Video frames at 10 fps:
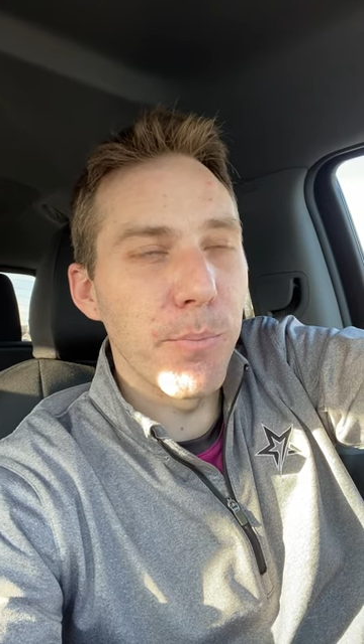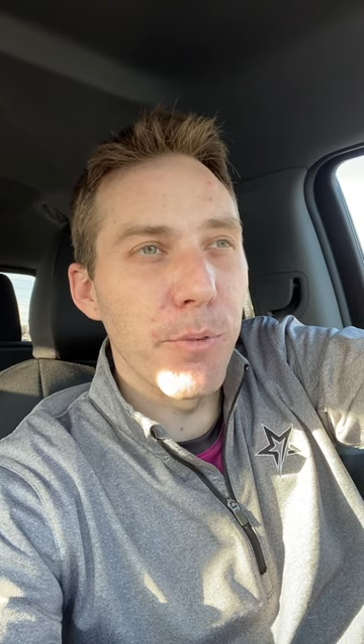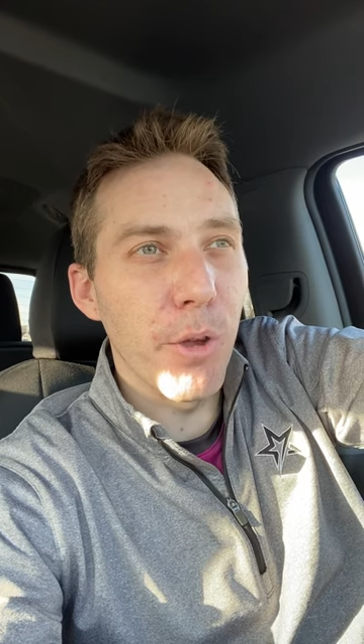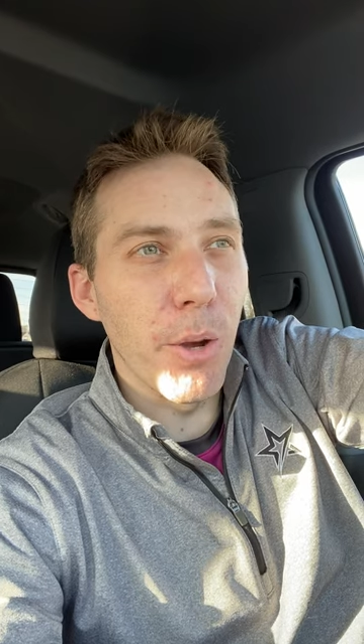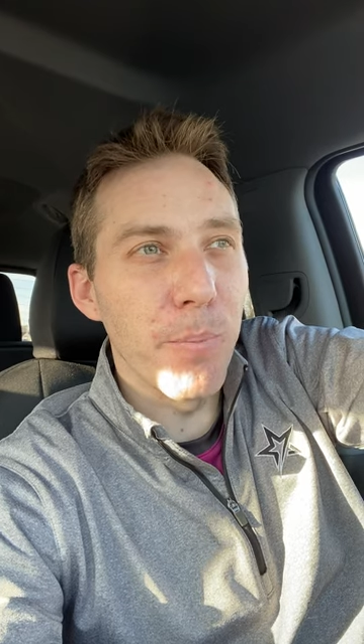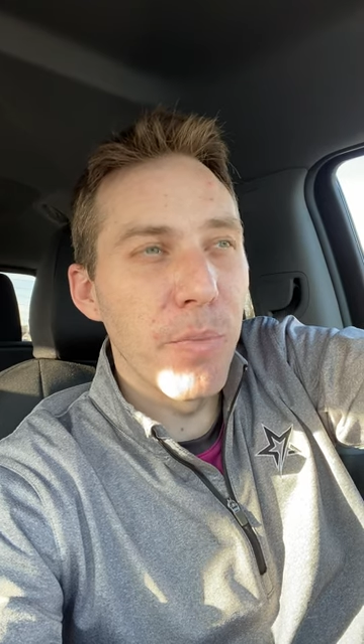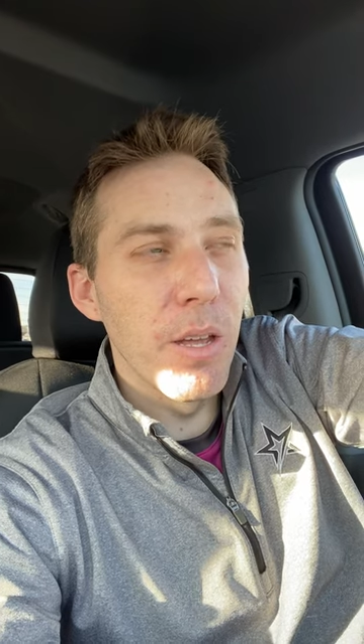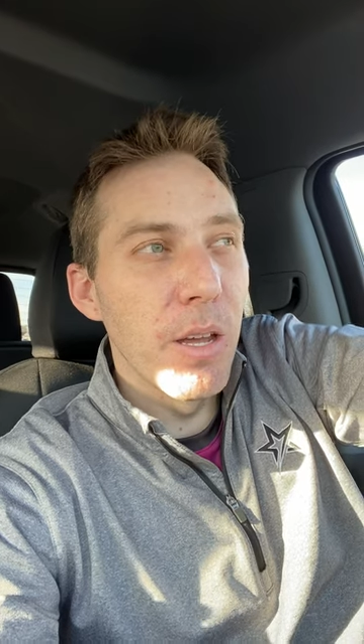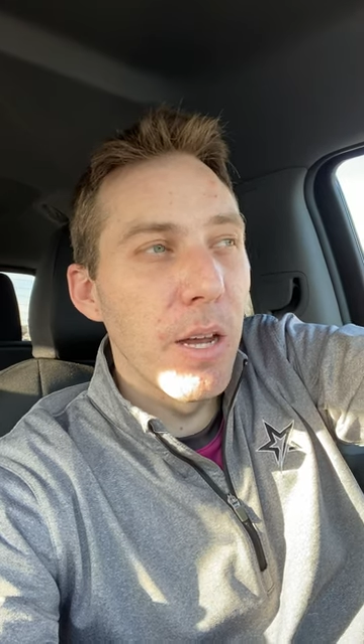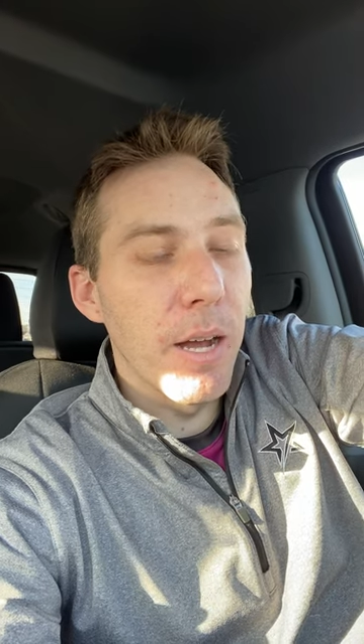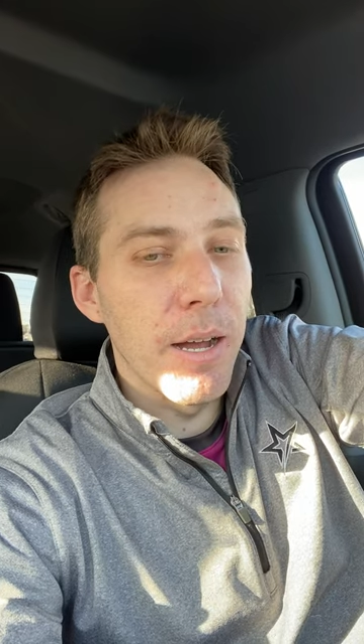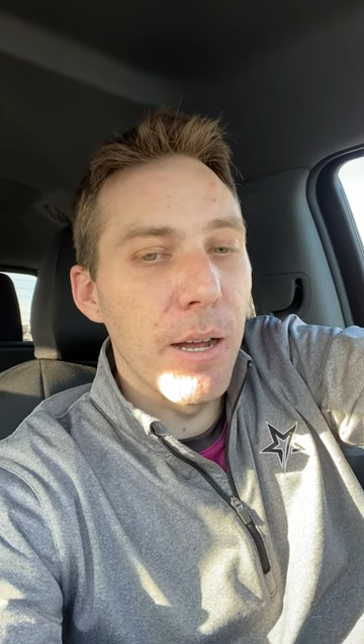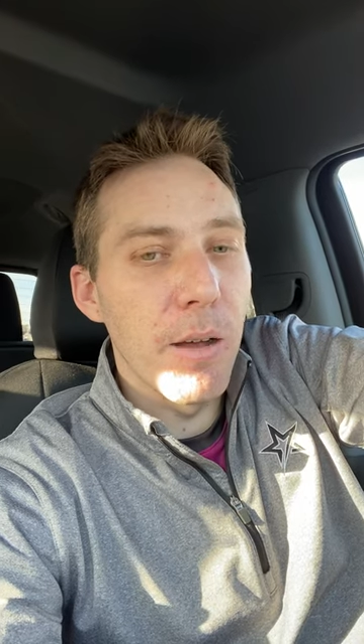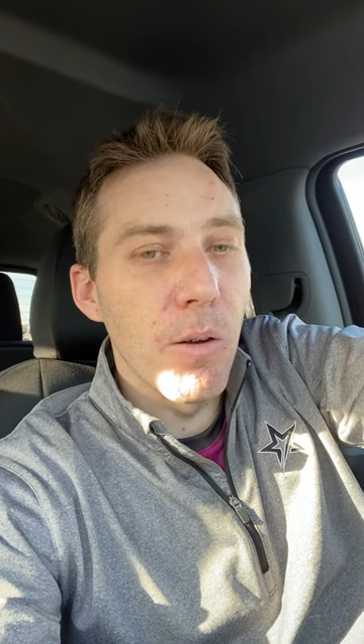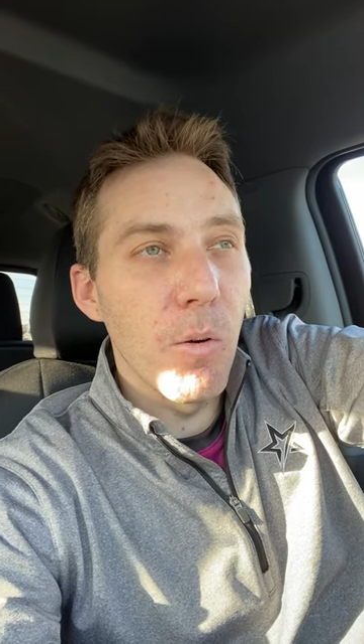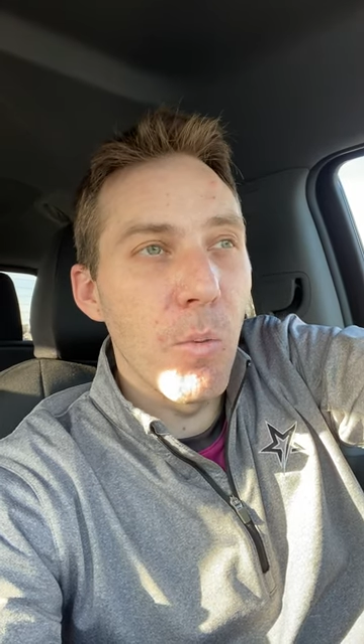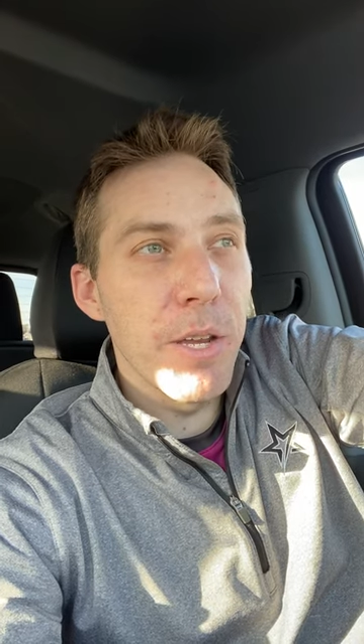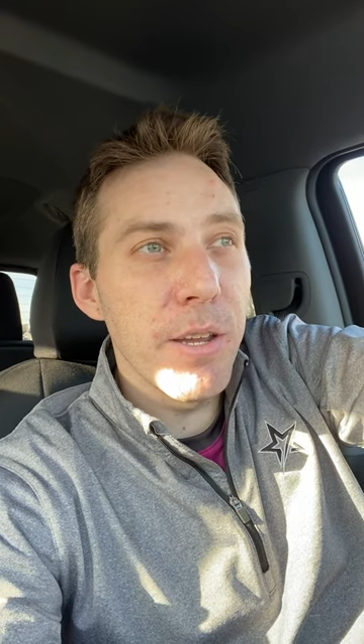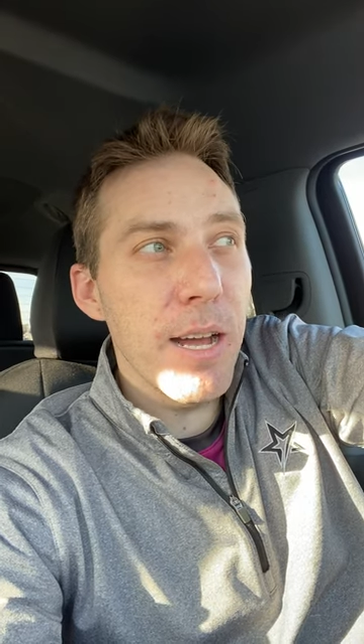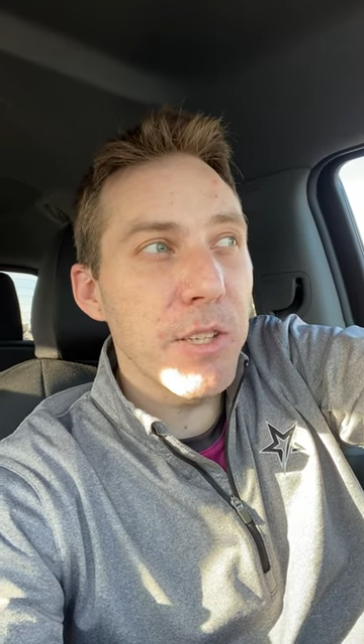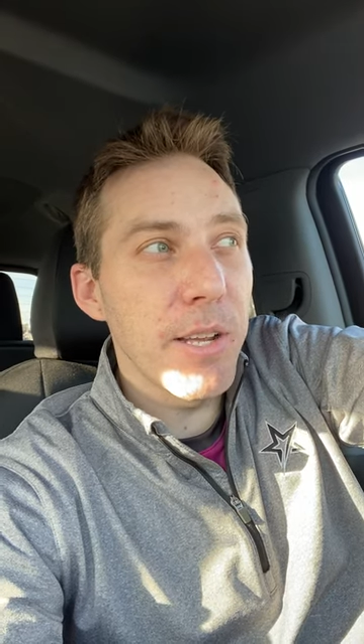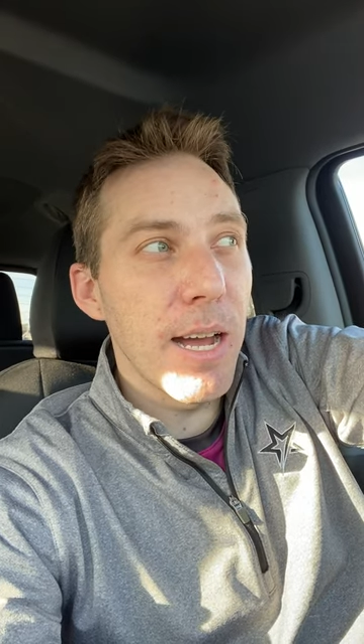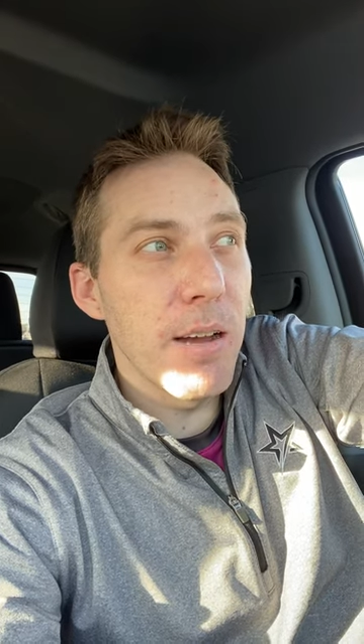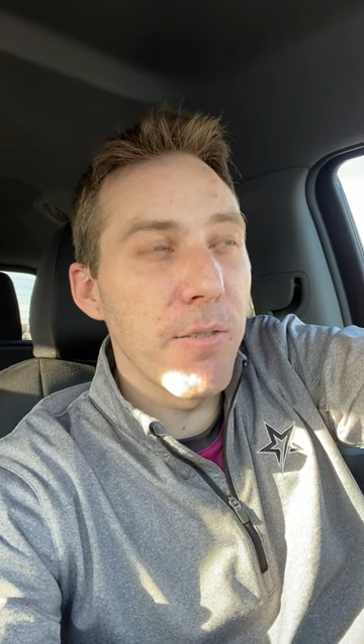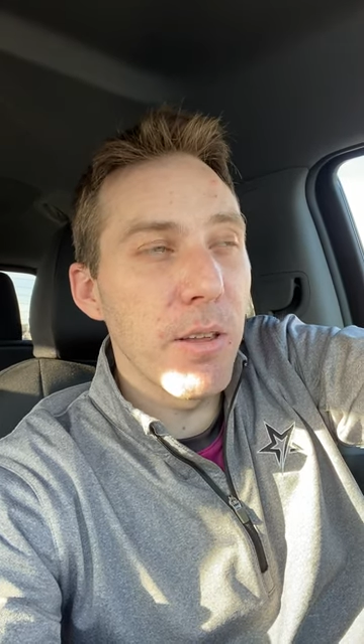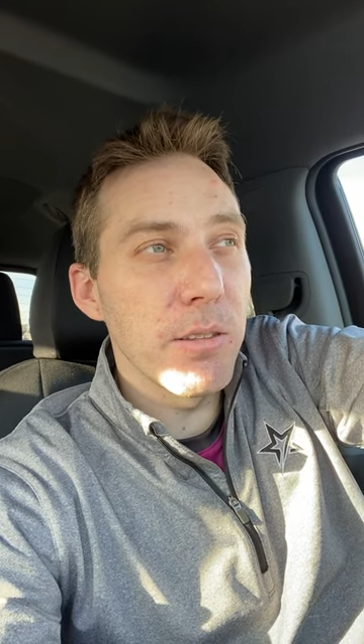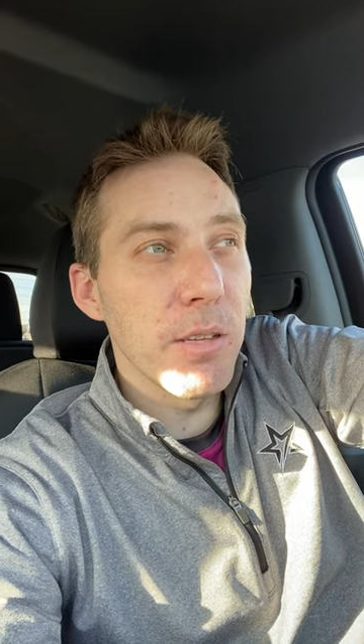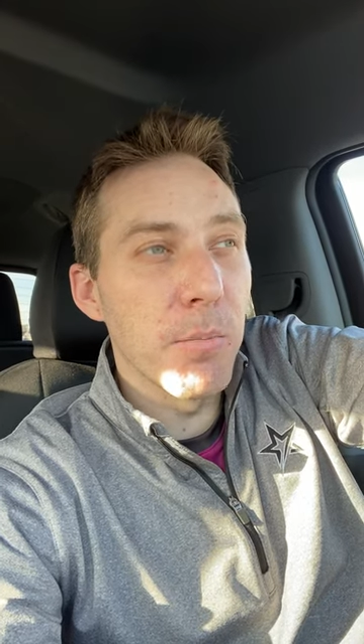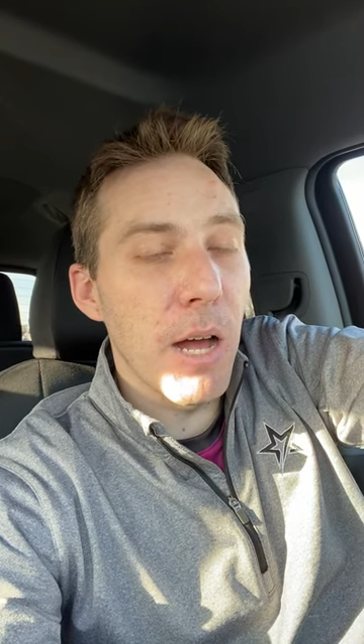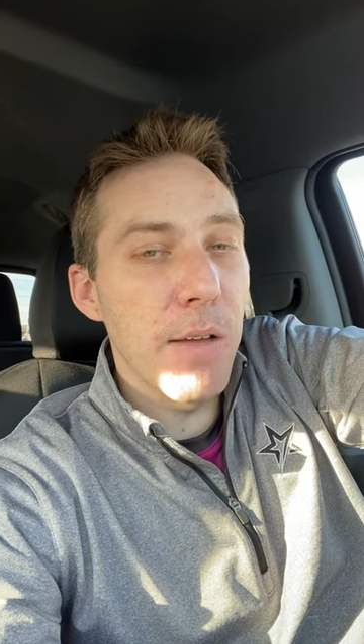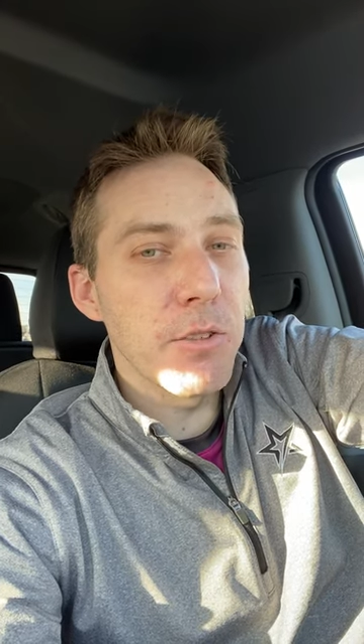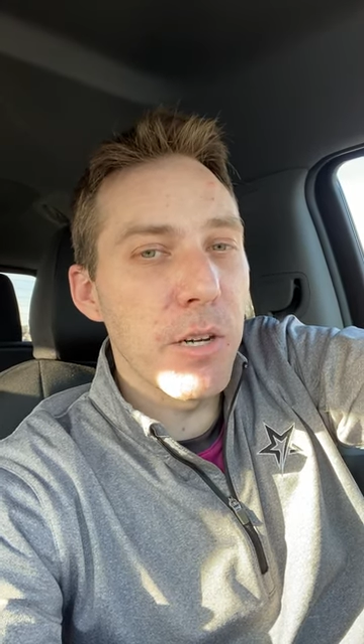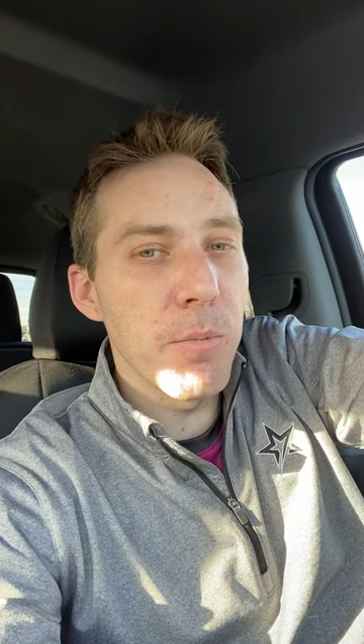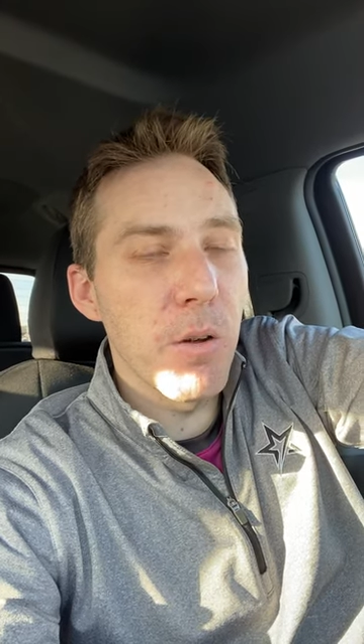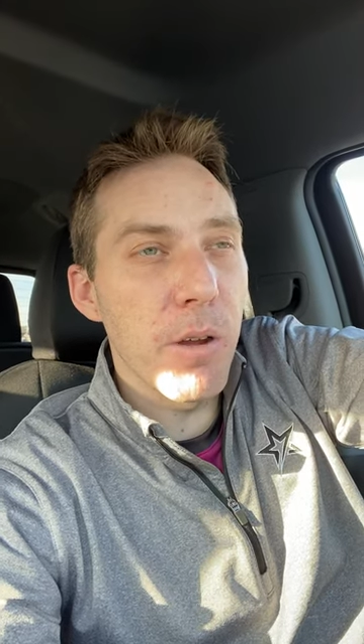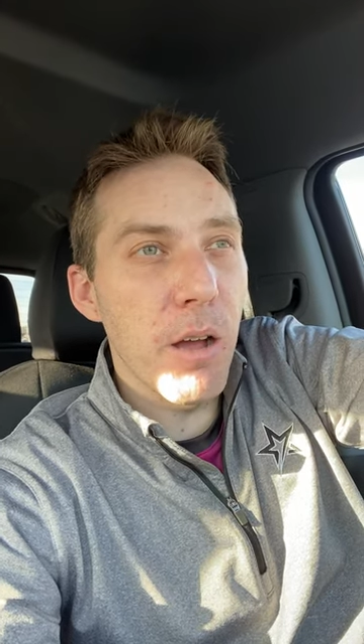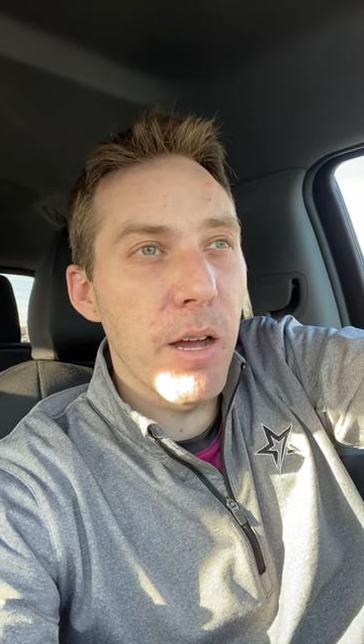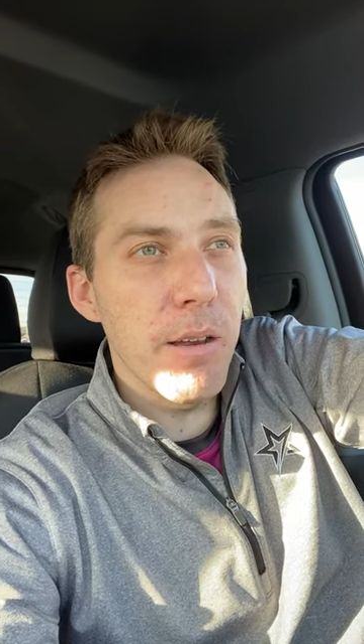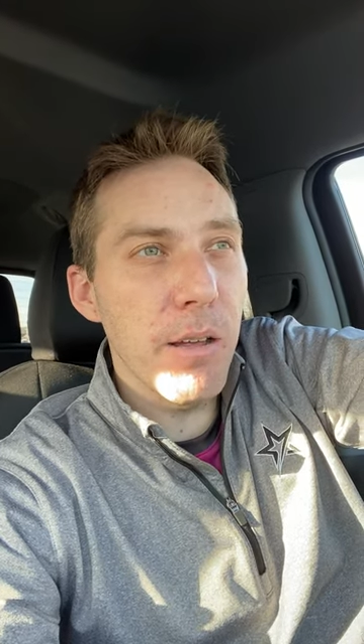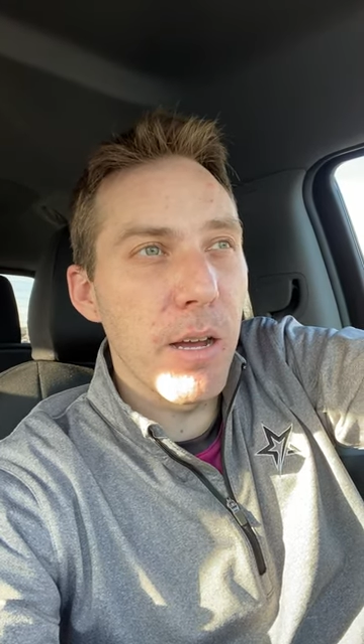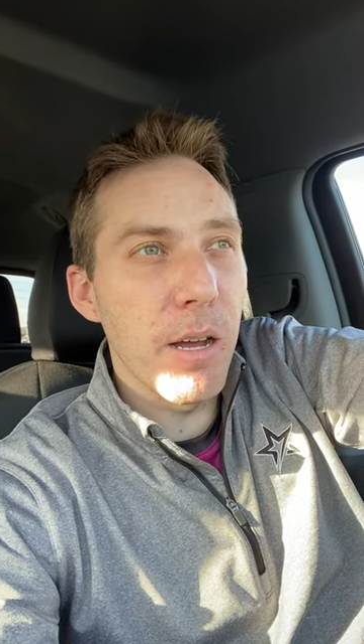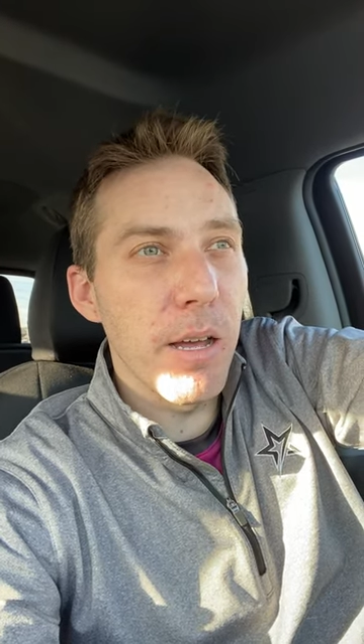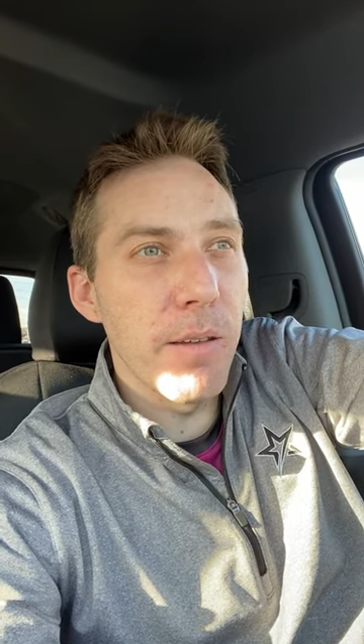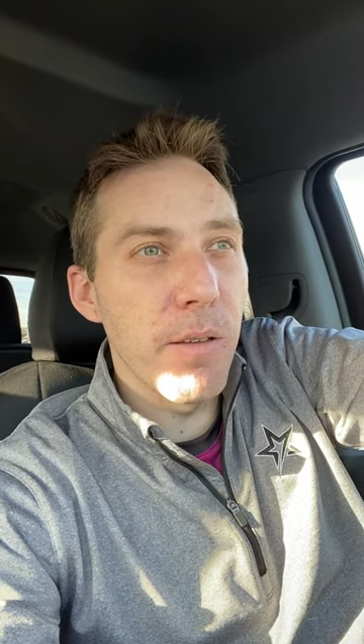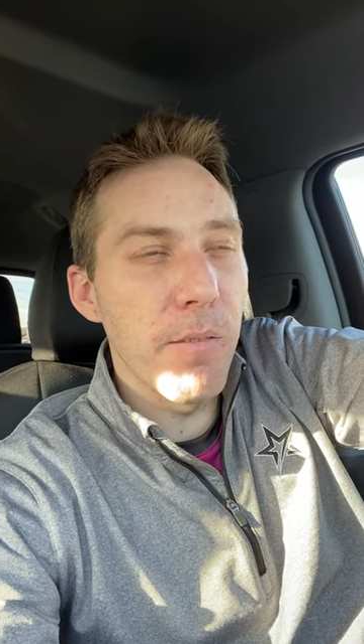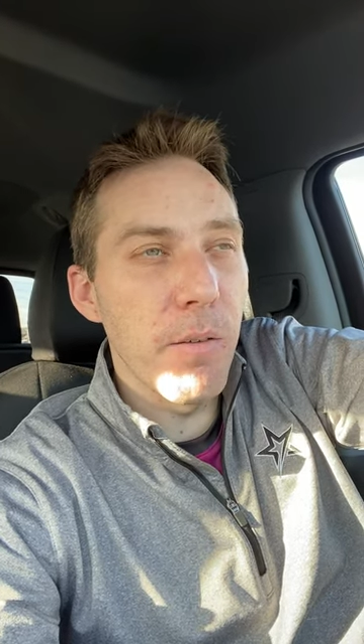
So we did actually have some live stream going on,